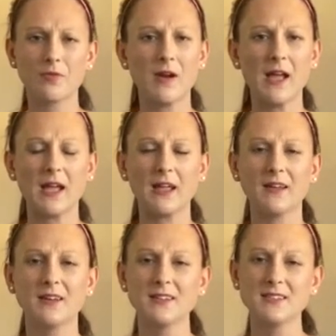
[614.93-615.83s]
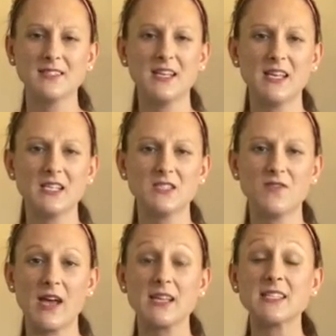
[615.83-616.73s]
pray, seek His
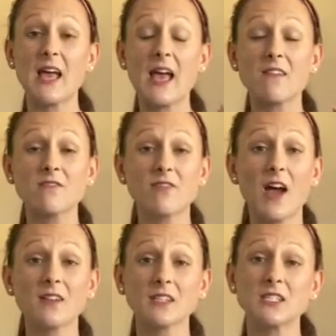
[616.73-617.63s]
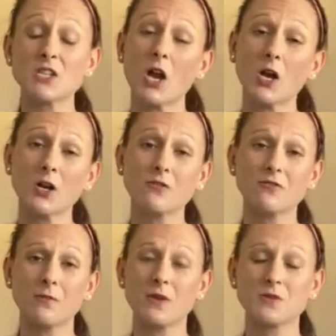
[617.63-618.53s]
face, and finally
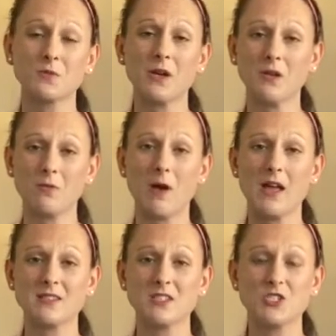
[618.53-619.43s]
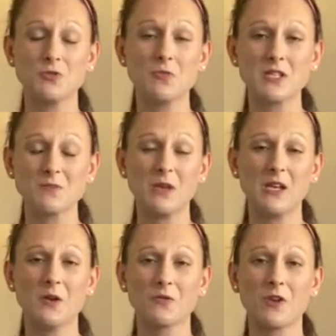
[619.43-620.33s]
turn from those wicked ways that you must be
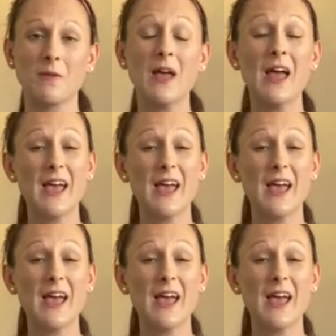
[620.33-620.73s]
healed from.